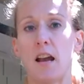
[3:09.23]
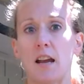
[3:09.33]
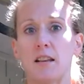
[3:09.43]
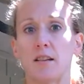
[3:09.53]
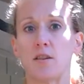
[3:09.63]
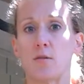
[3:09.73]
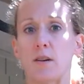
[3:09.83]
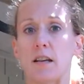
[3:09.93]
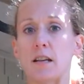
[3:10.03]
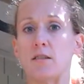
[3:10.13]
and then
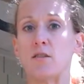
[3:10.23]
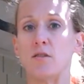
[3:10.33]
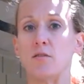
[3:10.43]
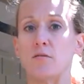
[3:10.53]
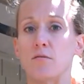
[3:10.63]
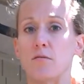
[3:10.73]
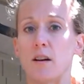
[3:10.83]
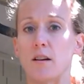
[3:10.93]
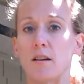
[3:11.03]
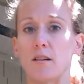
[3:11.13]
going into
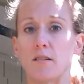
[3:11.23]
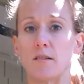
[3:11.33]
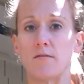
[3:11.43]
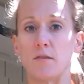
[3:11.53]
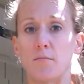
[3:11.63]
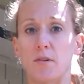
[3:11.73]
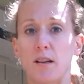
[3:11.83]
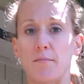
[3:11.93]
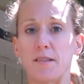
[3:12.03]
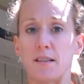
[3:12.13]
the full
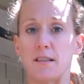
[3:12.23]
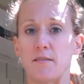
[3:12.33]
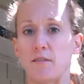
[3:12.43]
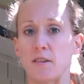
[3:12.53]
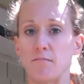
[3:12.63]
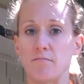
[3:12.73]
pull-ups and different